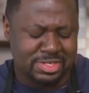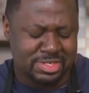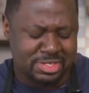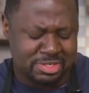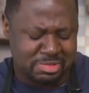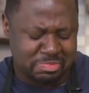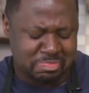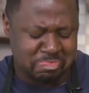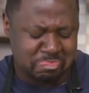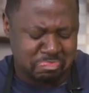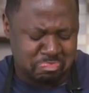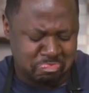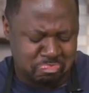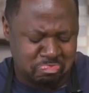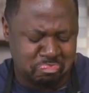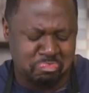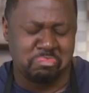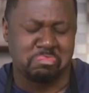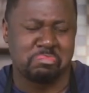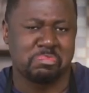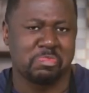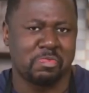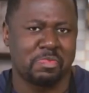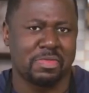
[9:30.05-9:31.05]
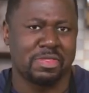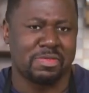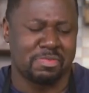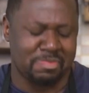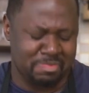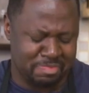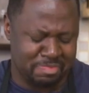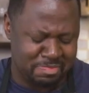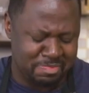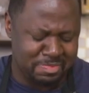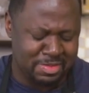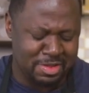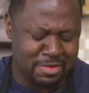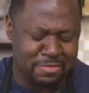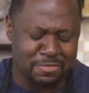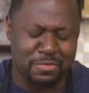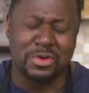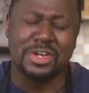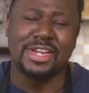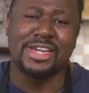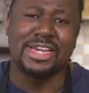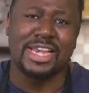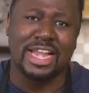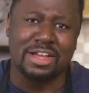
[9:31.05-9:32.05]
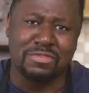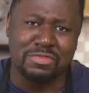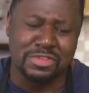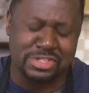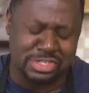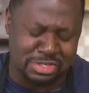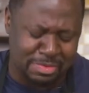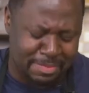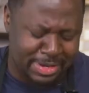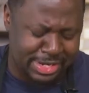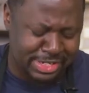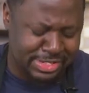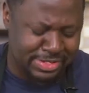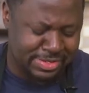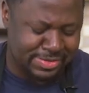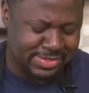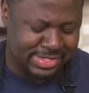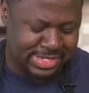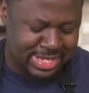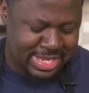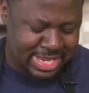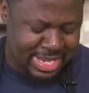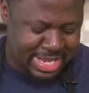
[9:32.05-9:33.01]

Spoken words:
just fall in love with tomatoes.